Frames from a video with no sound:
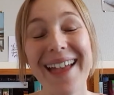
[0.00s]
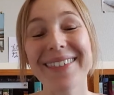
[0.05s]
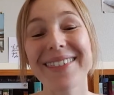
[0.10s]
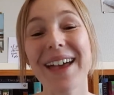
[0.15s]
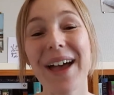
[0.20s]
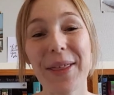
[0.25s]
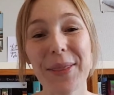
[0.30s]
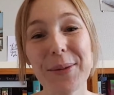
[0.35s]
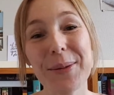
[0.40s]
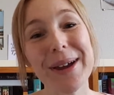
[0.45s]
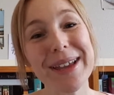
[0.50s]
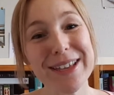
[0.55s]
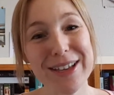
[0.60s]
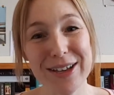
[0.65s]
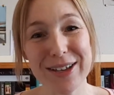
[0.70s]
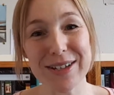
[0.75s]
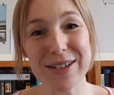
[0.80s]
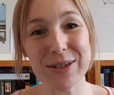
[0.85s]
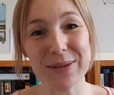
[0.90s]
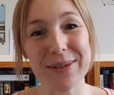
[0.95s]
The other way you
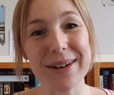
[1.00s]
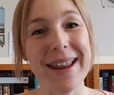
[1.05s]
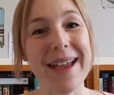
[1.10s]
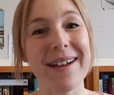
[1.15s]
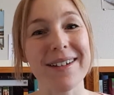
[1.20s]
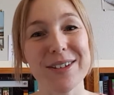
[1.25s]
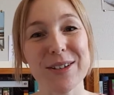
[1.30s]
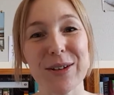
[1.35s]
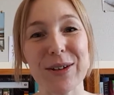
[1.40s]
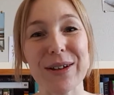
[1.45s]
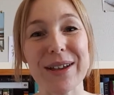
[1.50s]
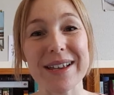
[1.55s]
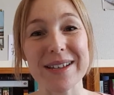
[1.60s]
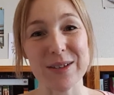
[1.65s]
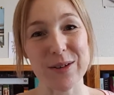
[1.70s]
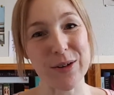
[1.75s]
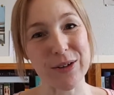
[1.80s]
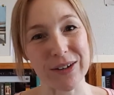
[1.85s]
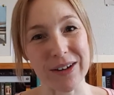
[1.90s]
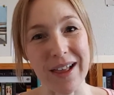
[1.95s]
can do it now too is
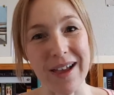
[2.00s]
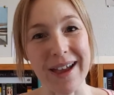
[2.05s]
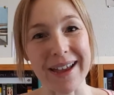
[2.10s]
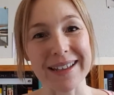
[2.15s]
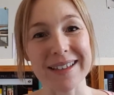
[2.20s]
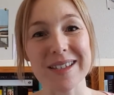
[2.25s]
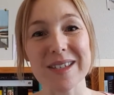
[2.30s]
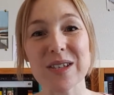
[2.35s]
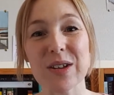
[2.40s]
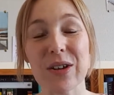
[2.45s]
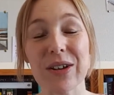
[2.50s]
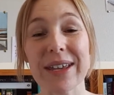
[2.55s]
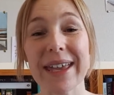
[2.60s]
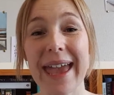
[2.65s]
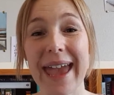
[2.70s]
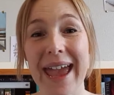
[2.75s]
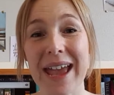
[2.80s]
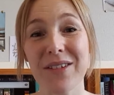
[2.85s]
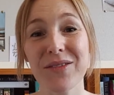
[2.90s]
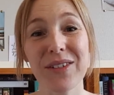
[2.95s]
online. So
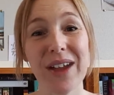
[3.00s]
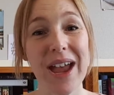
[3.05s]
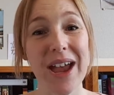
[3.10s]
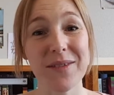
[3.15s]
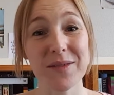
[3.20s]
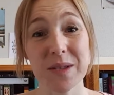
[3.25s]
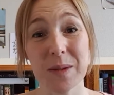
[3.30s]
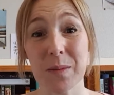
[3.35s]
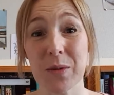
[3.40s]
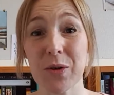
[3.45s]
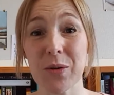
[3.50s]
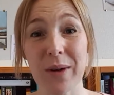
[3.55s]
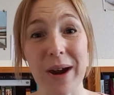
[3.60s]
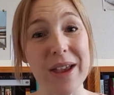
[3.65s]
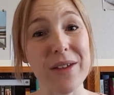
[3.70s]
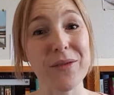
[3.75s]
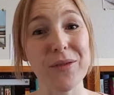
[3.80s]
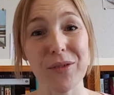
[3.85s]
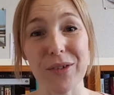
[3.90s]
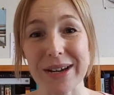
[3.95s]
Canva have some
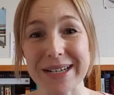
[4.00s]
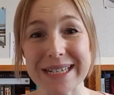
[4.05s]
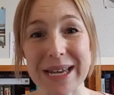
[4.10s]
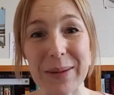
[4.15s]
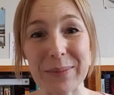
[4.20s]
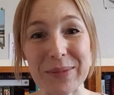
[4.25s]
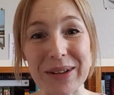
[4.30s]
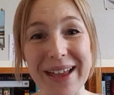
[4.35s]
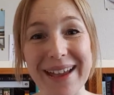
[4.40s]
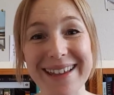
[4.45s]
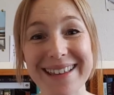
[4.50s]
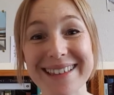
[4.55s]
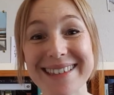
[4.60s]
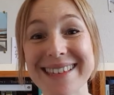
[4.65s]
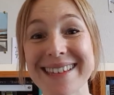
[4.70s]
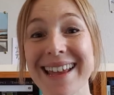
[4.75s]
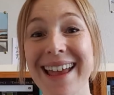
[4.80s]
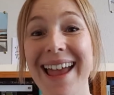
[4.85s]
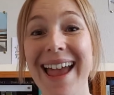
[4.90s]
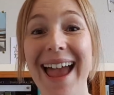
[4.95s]
great free templates
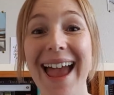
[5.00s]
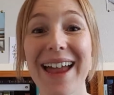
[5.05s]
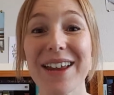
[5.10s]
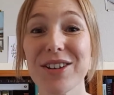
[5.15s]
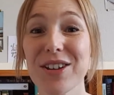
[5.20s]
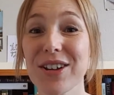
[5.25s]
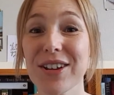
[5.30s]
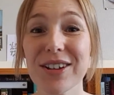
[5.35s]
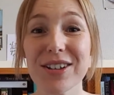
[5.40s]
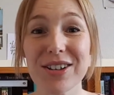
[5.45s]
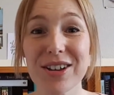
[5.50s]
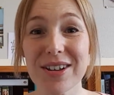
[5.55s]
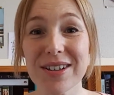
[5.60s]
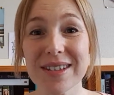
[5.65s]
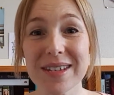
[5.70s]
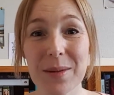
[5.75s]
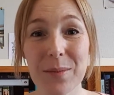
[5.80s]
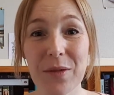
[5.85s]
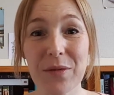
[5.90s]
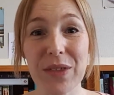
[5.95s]
and you can use
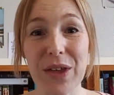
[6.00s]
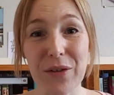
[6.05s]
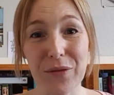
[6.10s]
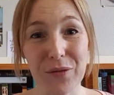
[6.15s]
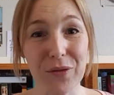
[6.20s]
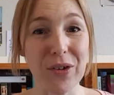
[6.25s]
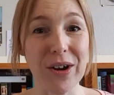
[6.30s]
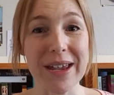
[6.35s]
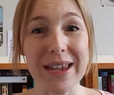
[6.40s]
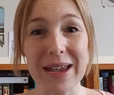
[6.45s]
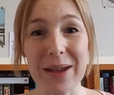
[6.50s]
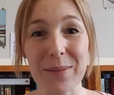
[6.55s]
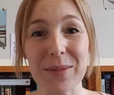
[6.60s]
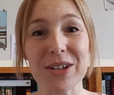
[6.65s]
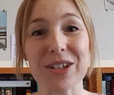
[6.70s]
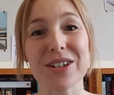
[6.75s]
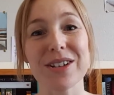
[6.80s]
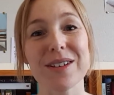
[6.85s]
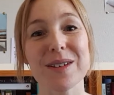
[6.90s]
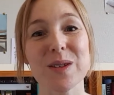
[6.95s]
some of their free
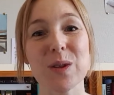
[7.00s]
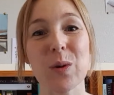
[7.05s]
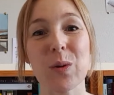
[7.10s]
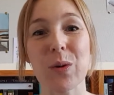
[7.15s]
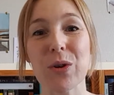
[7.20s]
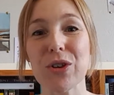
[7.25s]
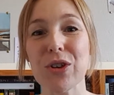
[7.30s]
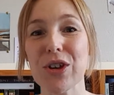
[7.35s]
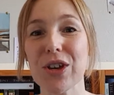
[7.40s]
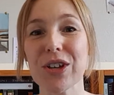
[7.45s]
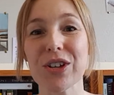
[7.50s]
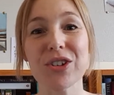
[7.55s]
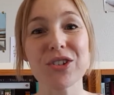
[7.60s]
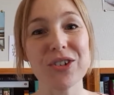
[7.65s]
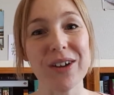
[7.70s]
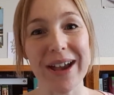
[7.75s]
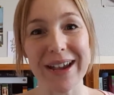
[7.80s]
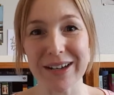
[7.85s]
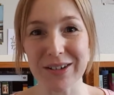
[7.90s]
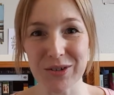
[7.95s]
images, or you can
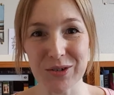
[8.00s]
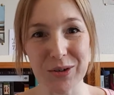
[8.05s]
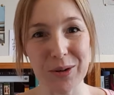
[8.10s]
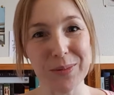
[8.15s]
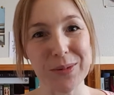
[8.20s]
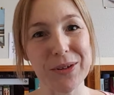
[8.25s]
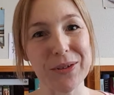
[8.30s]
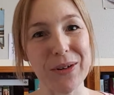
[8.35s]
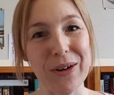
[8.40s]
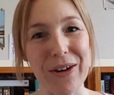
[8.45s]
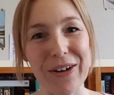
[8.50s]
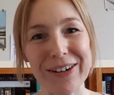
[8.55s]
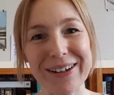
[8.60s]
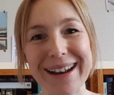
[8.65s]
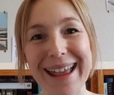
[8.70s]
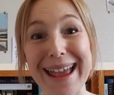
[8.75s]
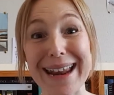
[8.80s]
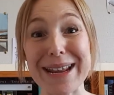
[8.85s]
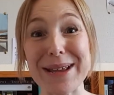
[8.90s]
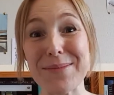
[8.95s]
drag and drop your own
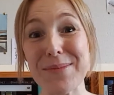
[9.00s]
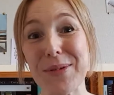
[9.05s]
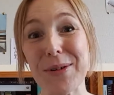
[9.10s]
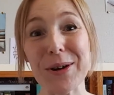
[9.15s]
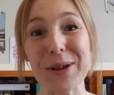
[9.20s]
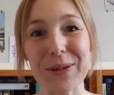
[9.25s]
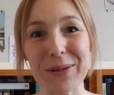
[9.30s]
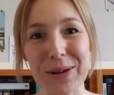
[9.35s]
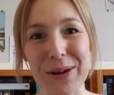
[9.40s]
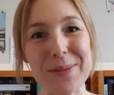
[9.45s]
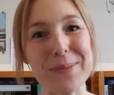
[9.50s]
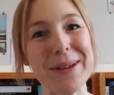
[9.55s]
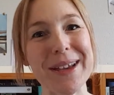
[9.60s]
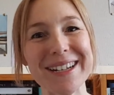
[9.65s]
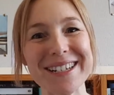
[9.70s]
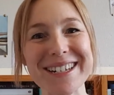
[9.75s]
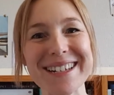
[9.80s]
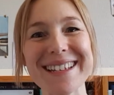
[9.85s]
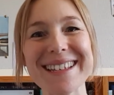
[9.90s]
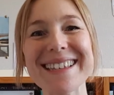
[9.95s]
and import your own
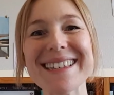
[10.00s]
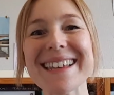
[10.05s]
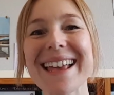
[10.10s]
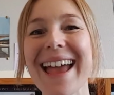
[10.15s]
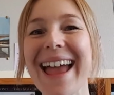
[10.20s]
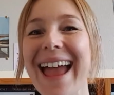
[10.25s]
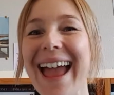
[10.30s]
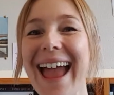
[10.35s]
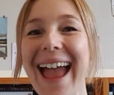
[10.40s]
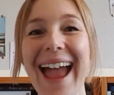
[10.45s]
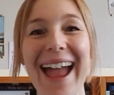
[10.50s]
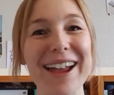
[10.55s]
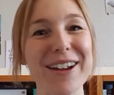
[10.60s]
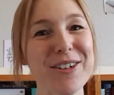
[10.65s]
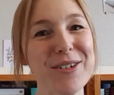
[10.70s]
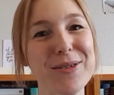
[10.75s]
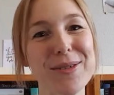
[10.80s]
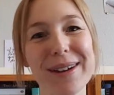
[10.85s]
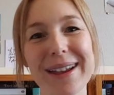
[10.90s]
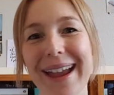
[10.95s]
pictures and
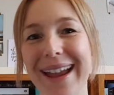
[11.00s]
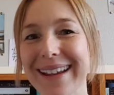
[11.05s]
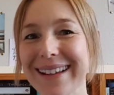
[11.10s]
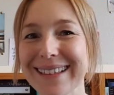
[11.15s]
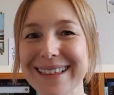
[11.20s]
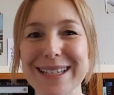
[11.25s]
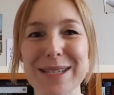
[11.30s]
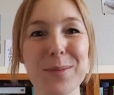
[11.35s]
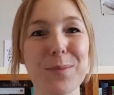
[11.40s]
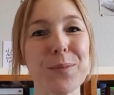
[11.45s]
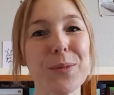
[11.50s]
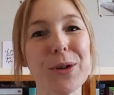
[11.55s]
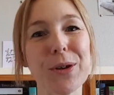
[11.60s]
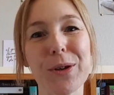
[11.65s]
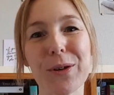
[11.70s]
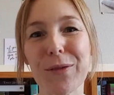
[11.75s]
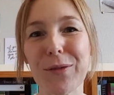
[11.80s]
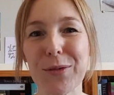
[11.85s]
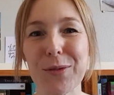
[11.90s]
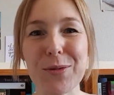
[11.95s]
create this
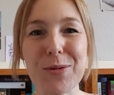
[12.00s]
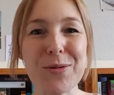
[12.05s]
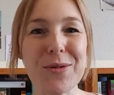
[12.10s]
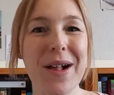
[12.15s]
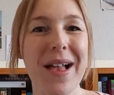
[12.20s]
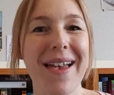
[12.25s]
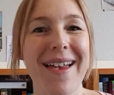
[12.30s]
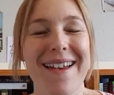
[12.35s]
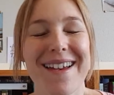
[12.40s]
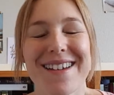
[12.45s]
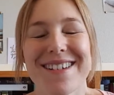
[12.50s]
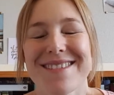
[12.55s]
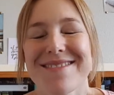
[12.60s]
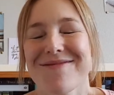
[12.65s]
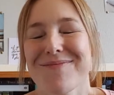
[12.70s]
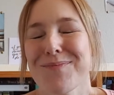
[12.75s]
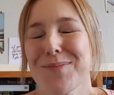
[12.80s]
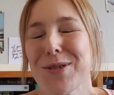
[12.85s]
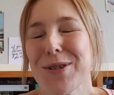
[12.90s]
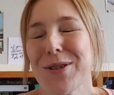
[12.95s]
beautiful,
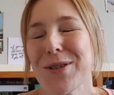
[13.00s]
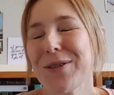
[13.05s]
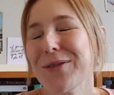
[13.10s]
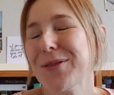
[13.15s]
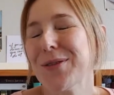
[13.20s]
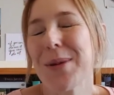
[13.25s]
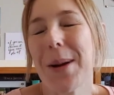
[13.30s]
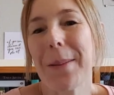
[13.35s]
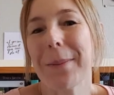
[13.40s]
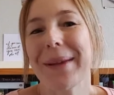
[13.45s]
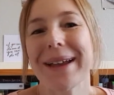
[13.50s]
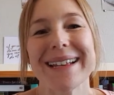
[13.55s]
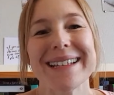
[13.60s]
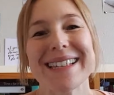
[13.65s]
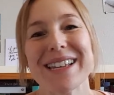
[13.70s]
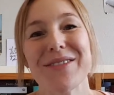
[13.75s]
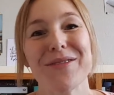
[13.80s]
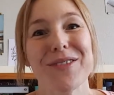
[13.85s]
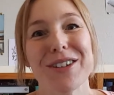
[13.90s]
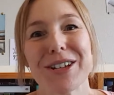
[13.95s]

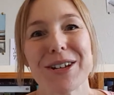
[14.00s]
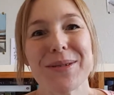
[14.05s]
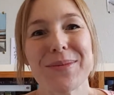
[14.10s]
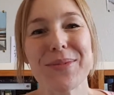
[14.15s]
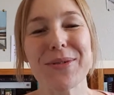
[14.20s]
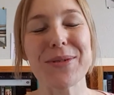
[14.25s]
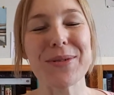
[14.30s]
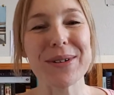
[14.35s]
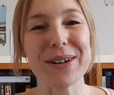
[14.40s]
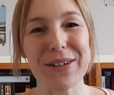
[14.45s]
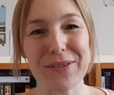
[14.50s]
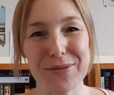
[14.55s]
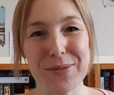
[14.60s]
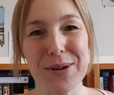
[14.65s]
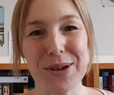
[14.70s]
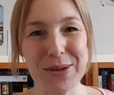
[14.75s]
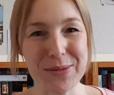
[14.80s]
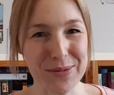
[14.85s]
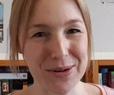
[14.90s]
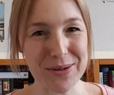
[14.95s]
amazing vision board of
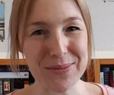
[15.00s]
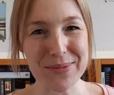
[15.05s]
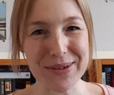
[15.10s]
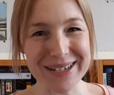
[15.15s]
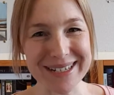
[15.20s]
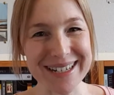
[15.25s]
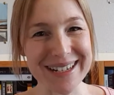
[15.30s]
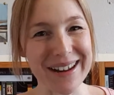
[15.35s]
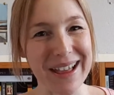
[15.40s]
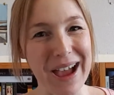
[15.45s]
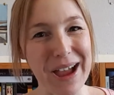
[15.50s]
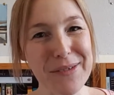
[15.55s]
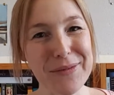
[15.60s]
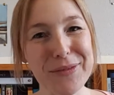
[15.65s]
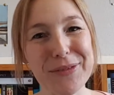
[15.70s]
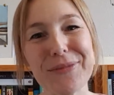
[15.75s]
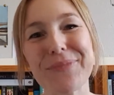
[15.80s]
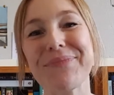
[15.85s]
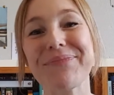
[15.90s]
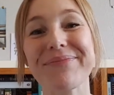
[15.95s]
what you want to bring to life.